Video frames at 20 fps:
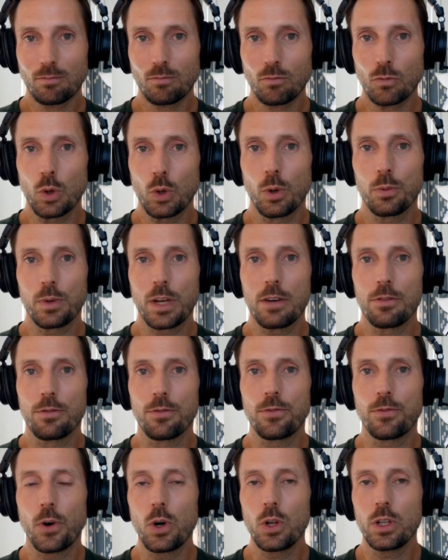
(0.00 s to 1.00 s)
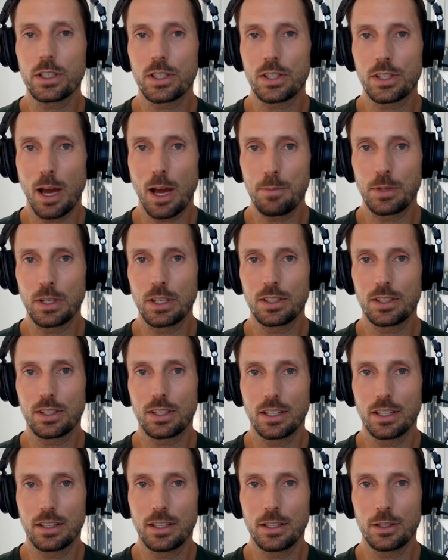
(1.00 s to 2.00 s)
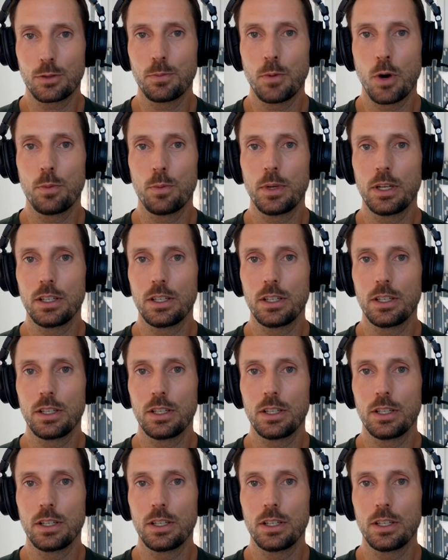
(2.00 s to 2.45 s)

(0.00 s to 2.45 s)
When we have full acceptance that this moment